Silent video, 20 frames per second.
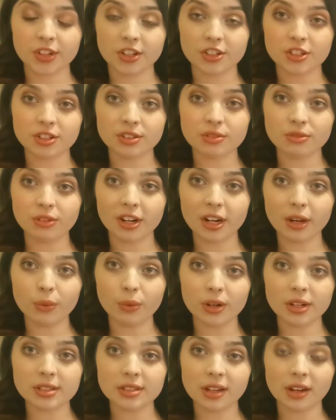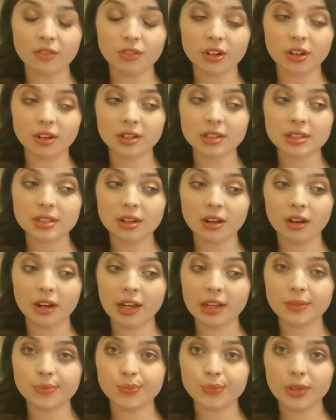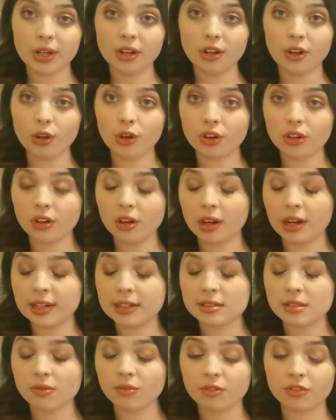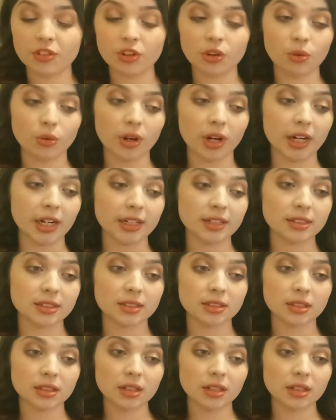really wanted to have a nice night and look nice and feel nice